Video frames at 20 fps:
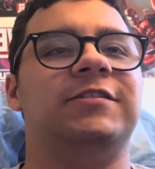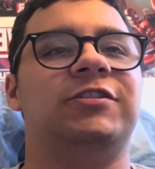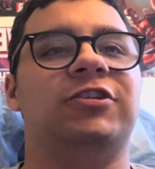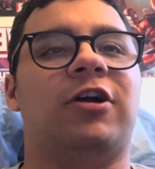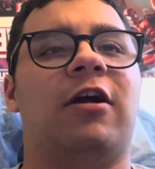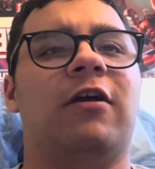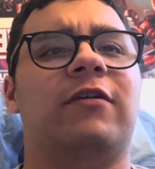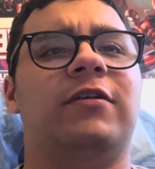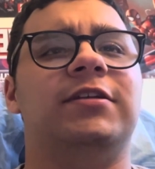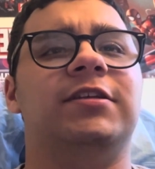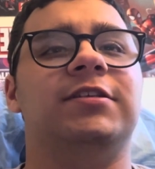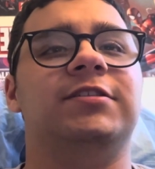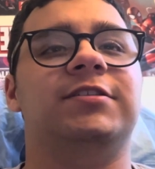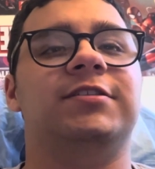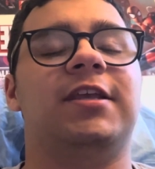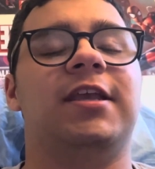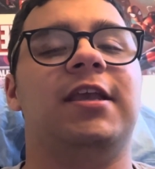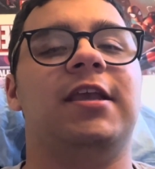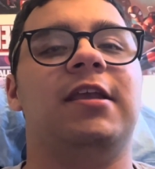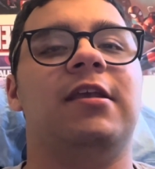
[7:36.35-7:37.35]
John
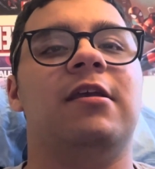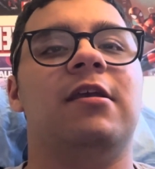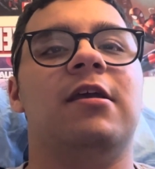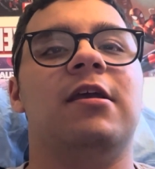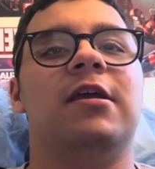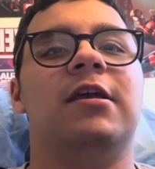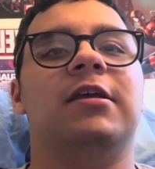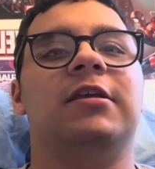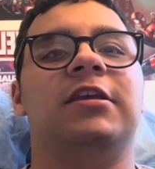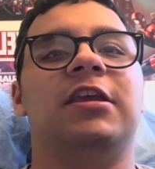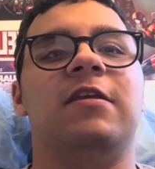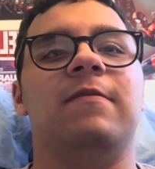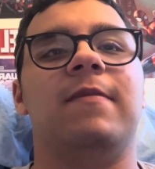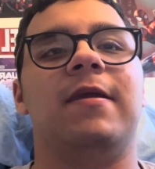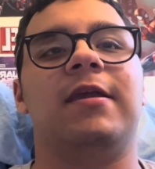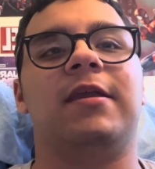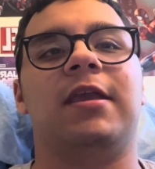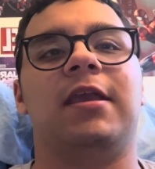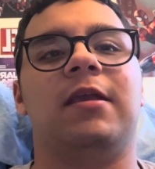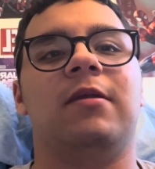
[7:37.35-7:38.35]
Krasinski, keep
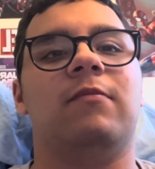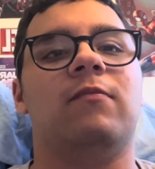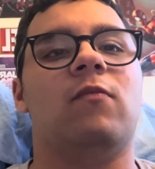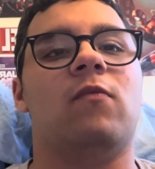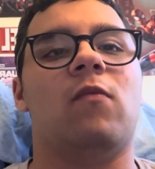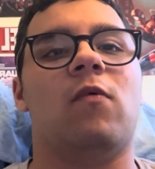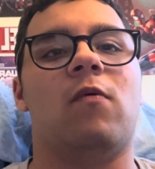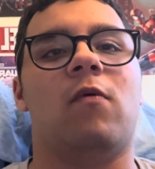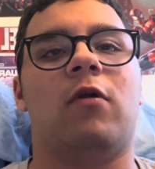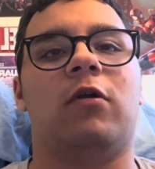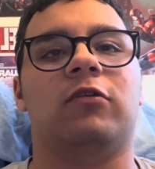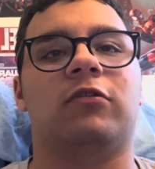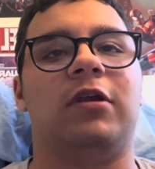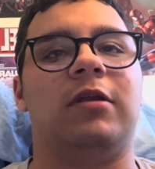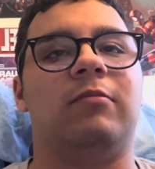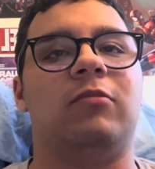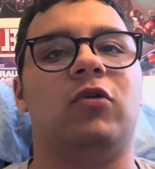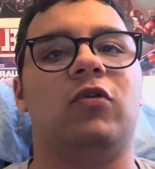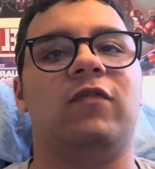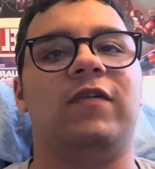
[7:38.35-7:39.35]
making more
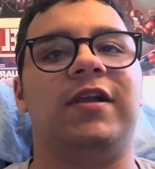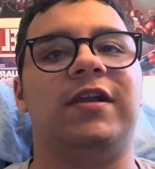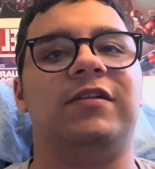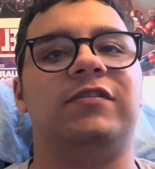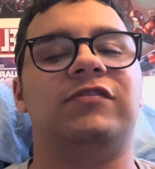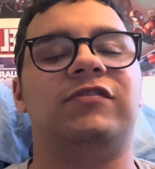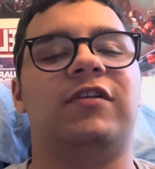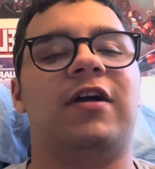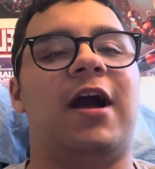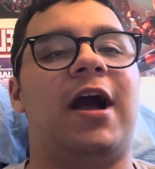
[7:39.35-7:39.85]
great movies.